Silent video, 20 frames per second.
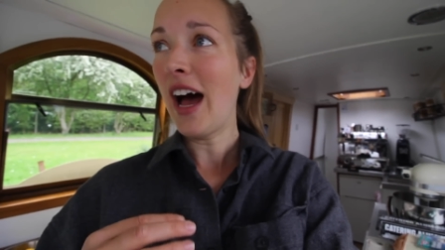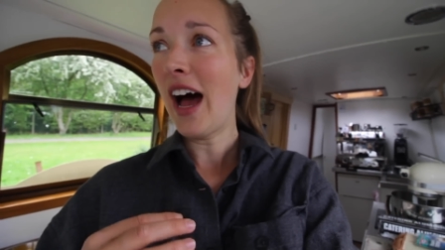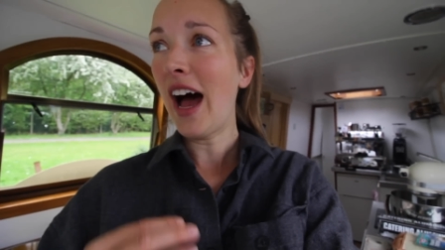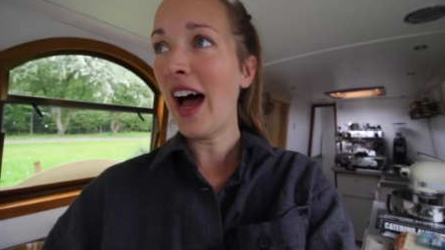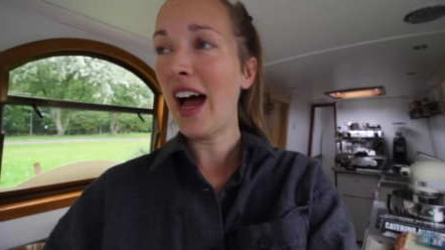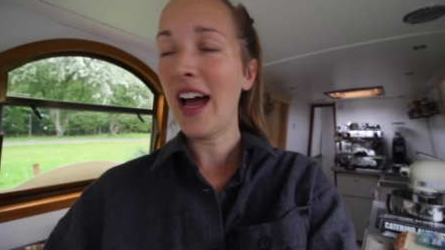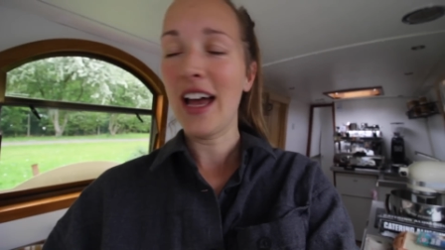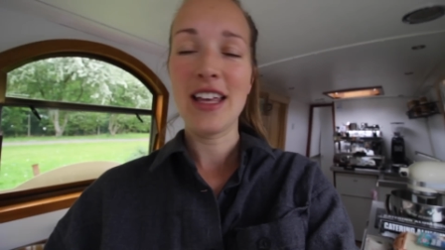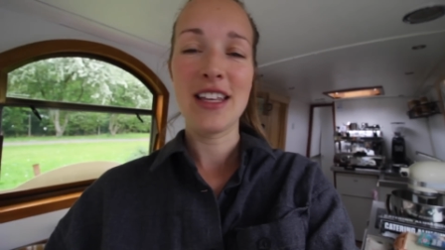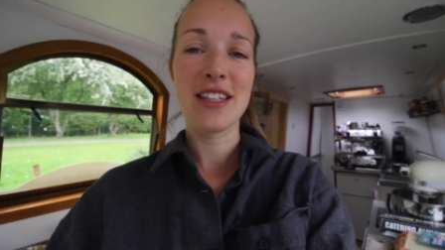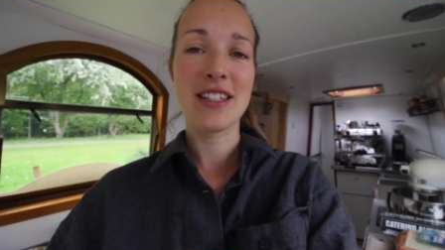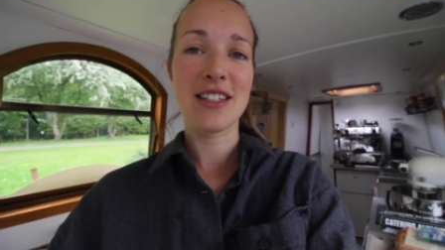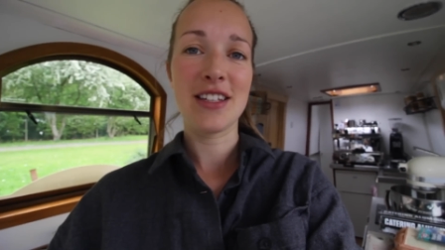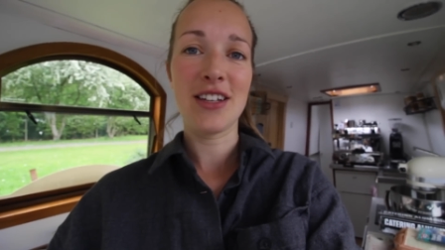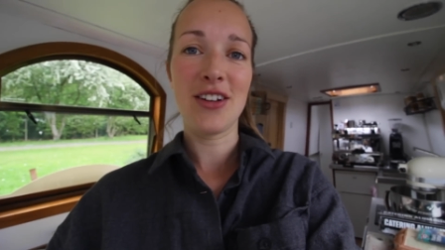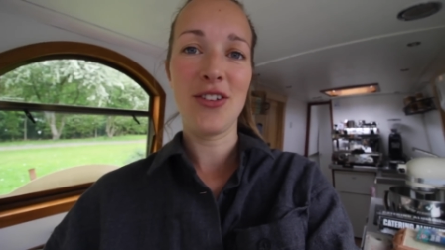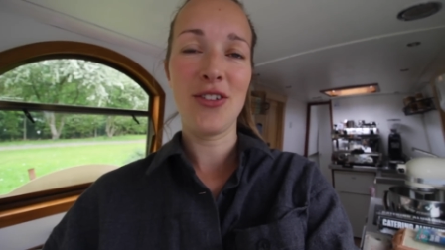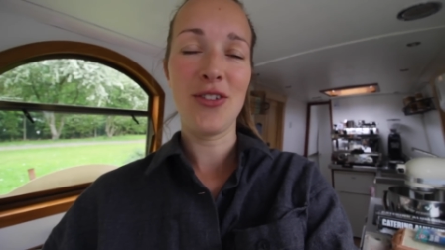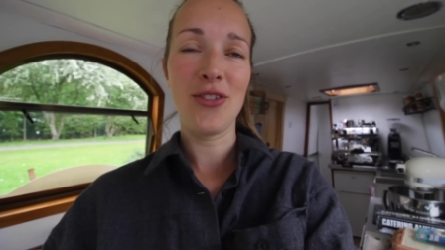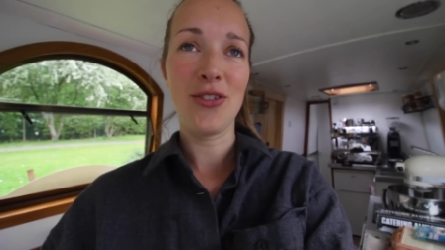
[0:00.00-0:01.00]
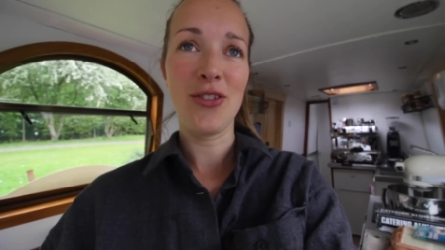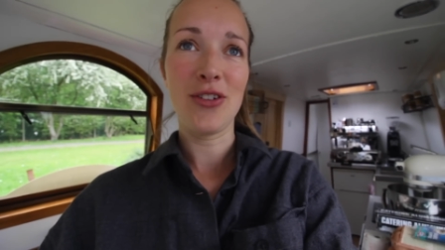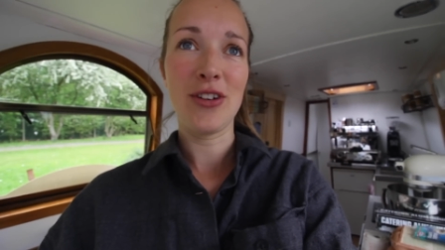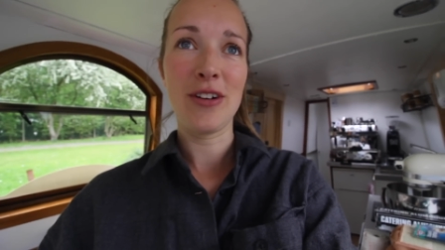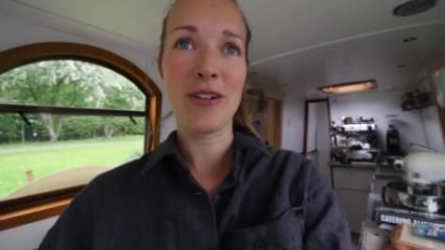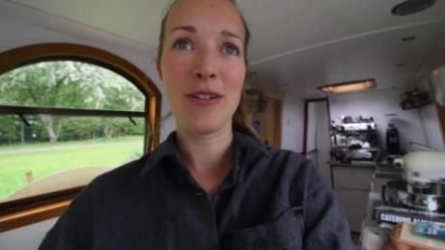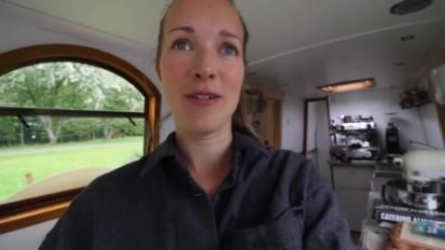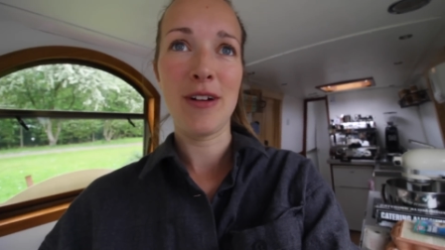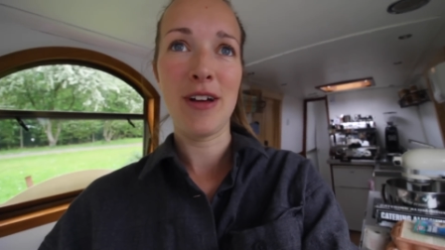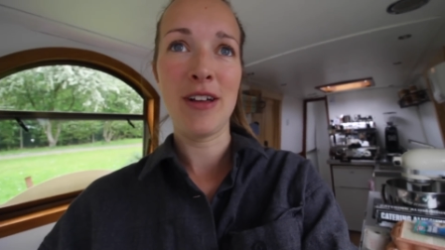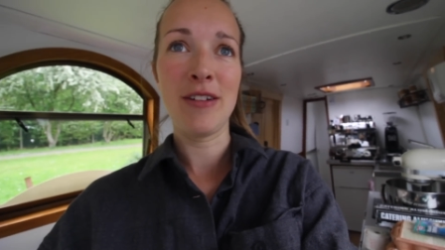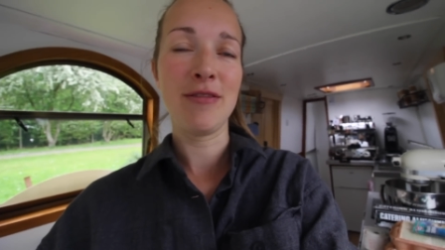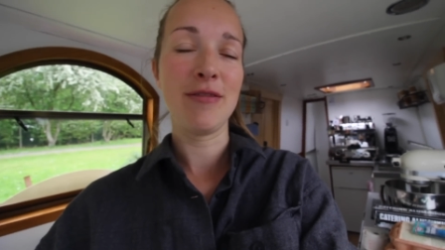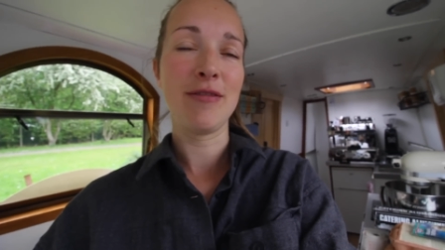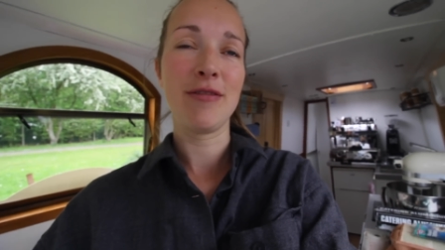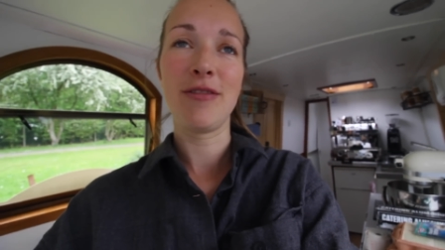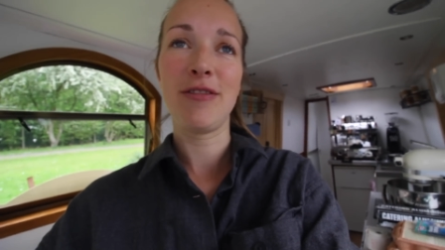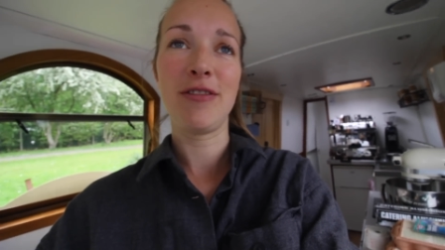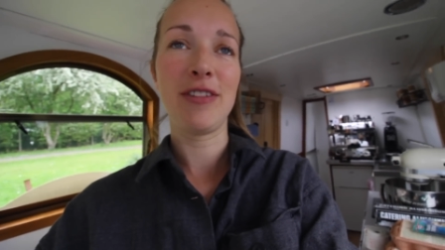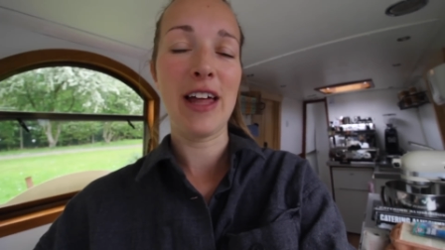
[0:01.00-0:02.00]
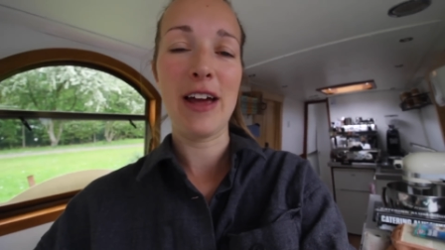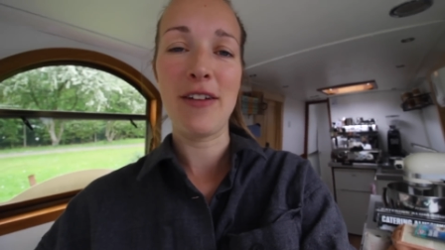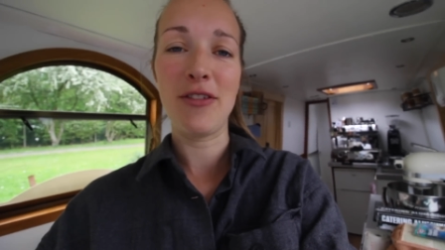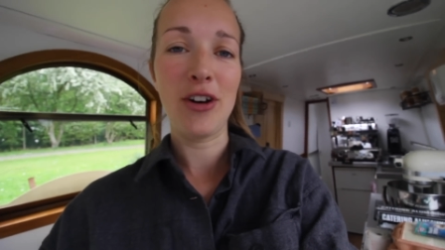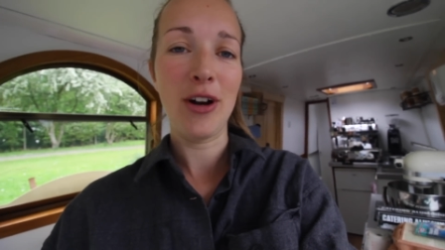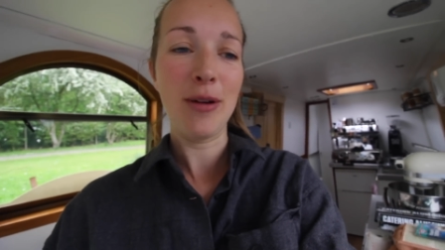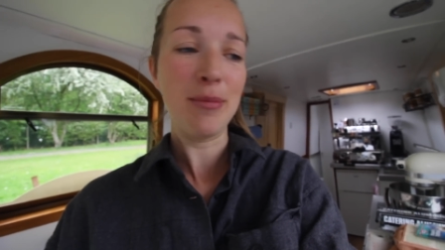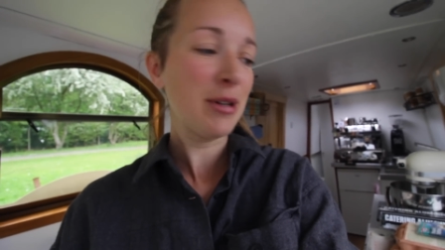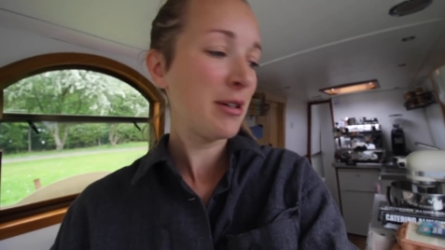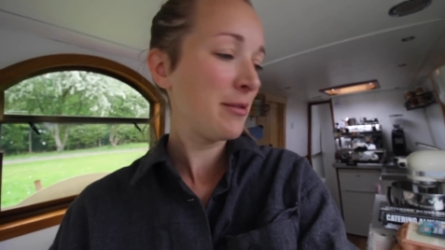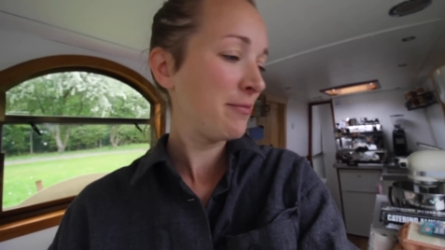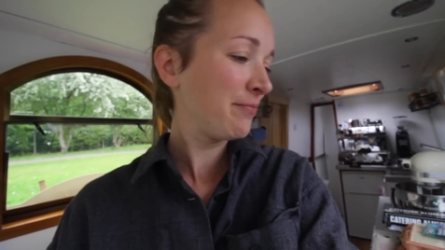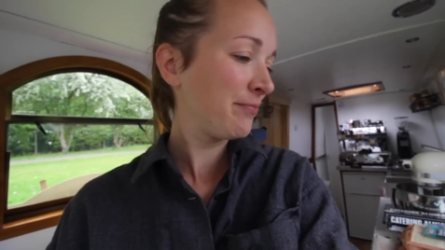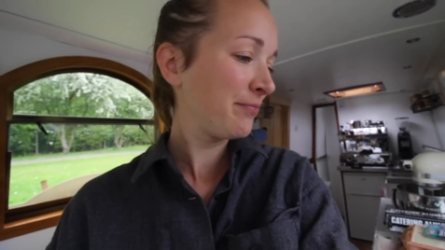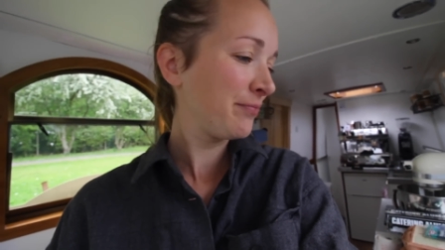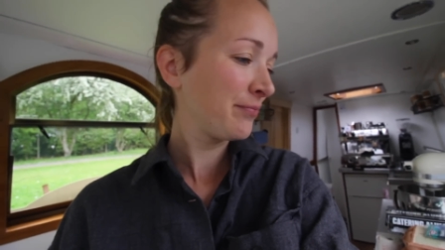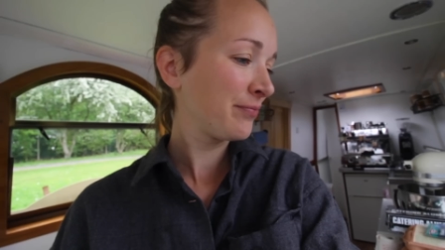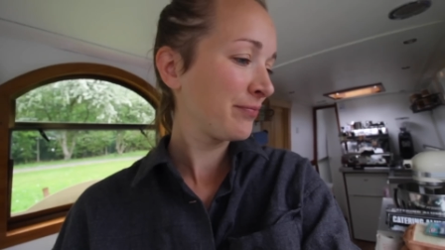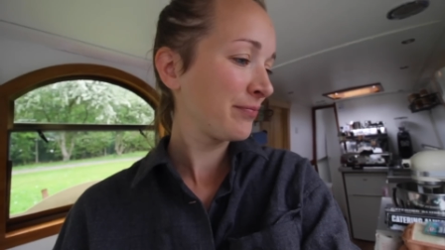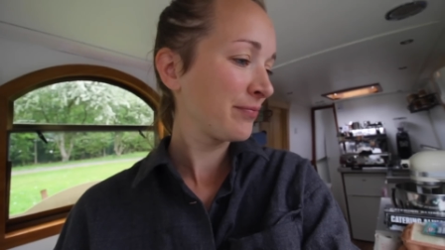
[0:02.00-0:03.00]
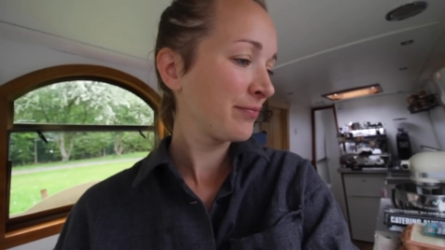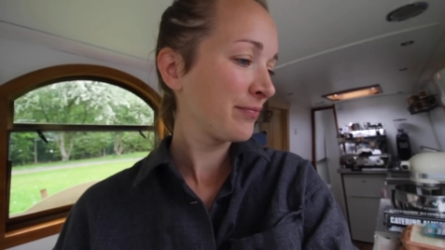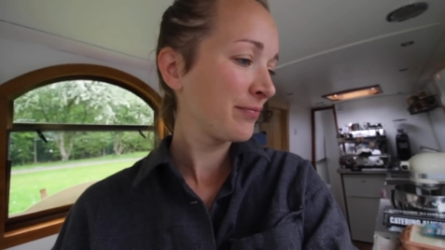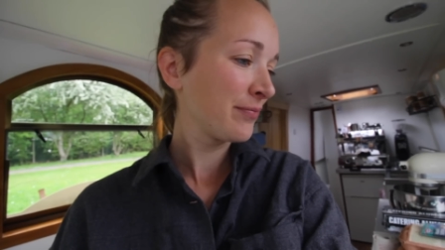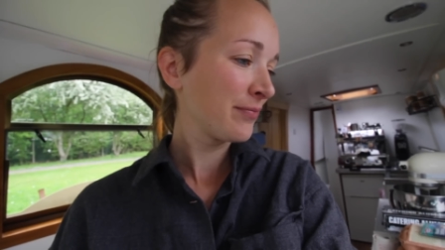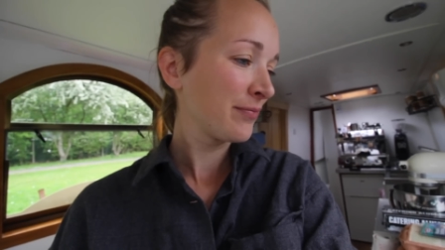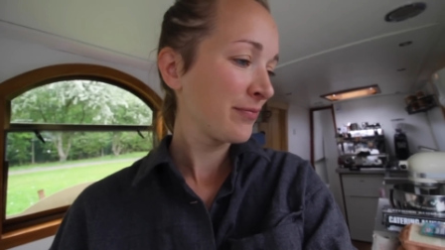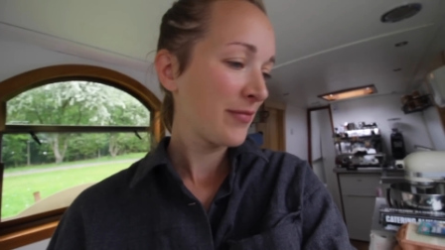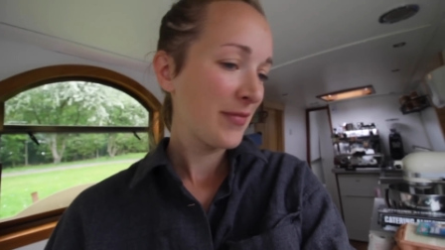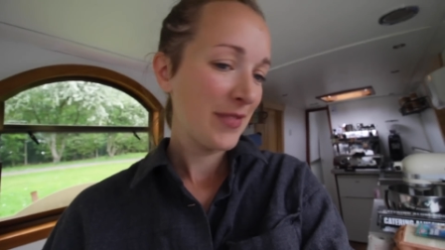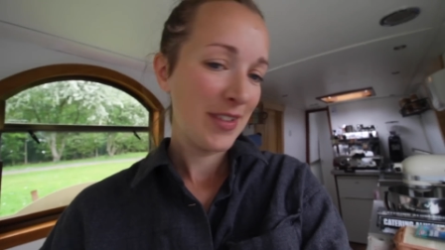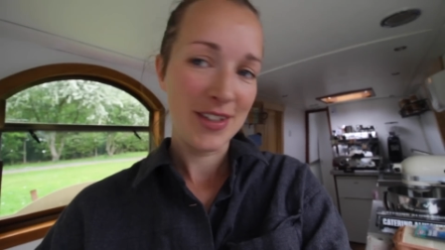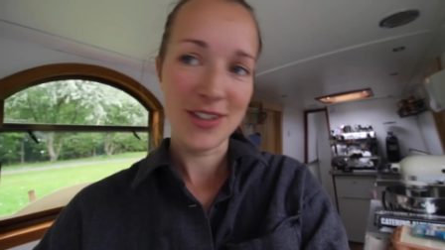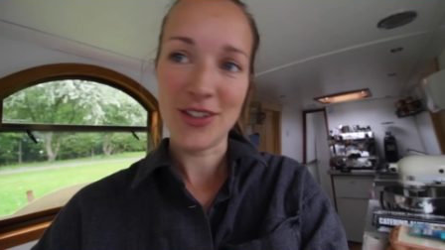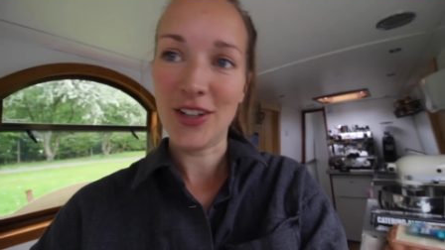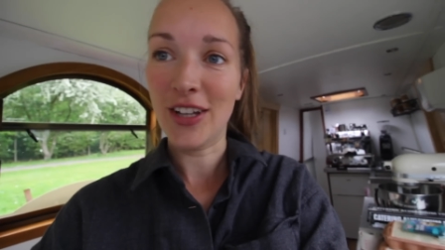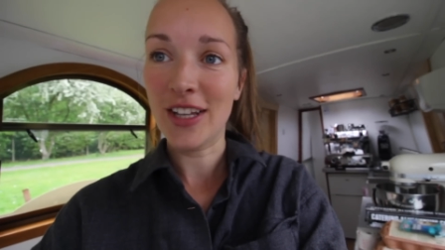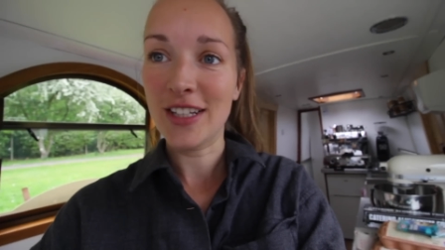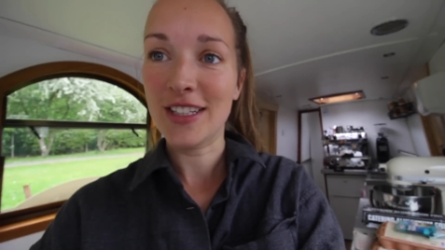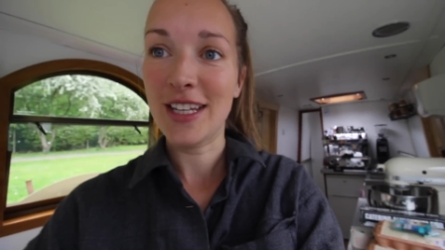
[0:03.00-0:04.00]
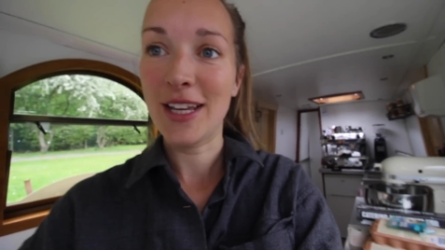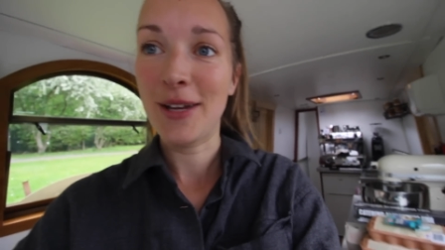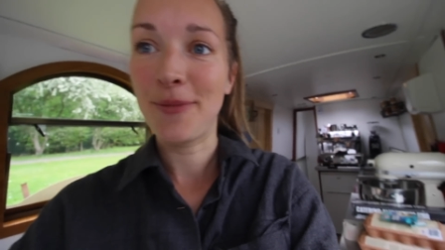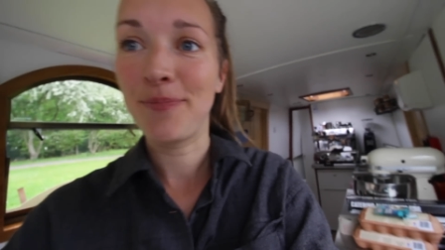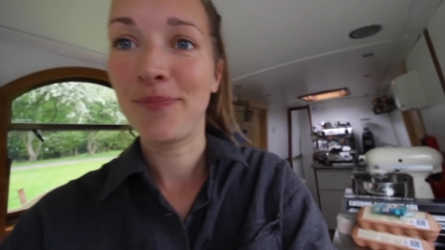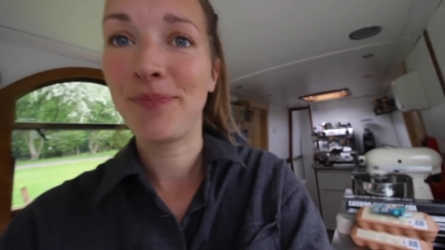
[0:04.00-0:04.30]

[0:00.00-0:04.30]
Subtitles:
ice and flavour up. So let's see.